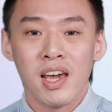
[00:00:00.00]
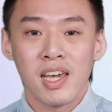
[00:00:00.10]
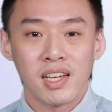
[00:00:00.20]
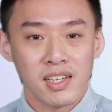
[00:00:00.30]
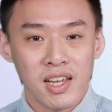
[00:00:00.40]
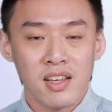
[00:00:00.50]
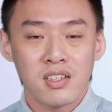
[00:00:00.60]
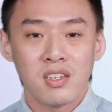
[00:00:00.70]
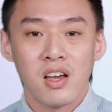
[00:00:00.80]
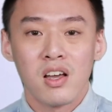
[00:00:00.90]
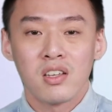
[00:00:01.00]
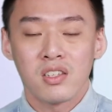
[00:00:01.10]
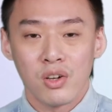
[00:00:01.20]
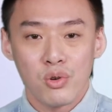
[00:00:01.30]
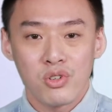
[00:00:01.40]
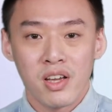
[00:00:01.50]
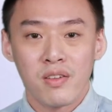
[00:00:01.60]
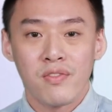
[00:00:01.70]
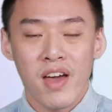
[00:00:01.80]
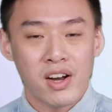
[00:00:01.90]
in this
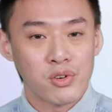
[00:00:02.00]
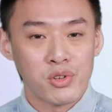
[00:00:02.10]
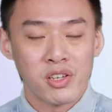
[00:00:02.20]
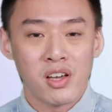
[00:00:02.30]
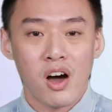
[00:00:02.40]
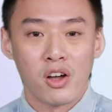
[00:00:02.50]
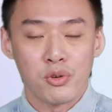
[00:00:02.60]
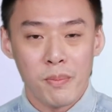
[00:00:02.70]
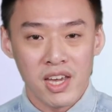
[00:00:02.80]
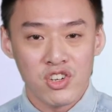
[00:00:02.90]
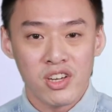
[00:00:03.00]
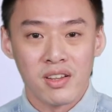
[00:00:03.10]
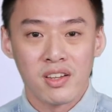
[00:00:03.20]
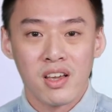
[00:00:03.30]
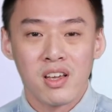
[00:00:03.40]
solution factory automation.